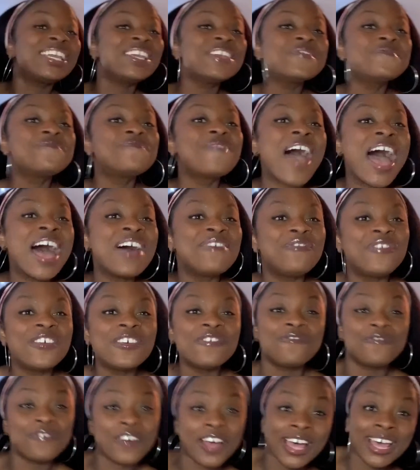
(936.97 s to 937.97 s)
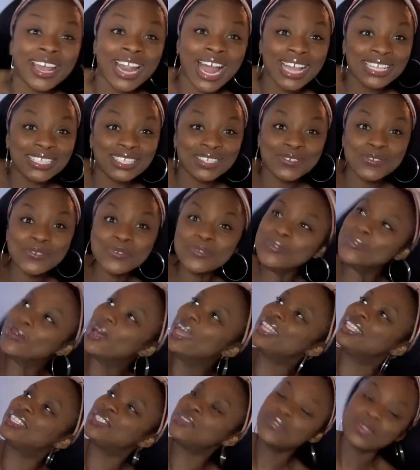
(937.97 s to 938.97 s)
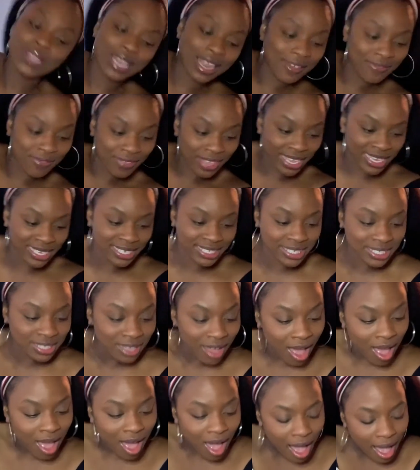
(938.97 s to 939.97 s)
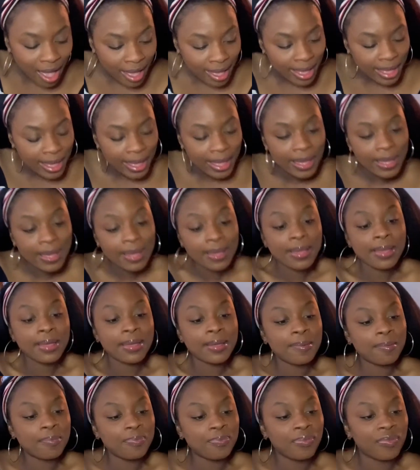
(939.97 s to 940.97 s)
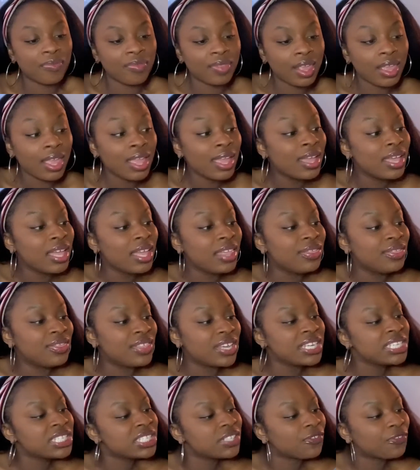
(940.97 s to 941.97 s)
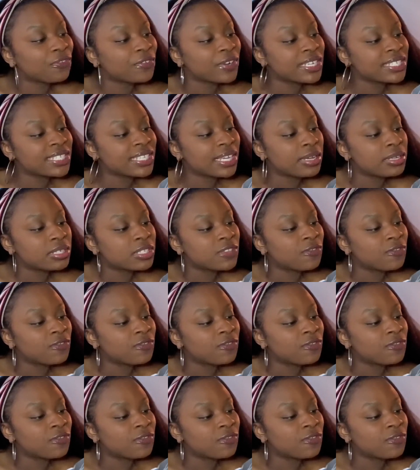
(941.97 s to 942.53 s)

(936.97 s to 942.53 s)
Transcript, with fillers: you, FabFitFun. I do, I do love this. Um, this retails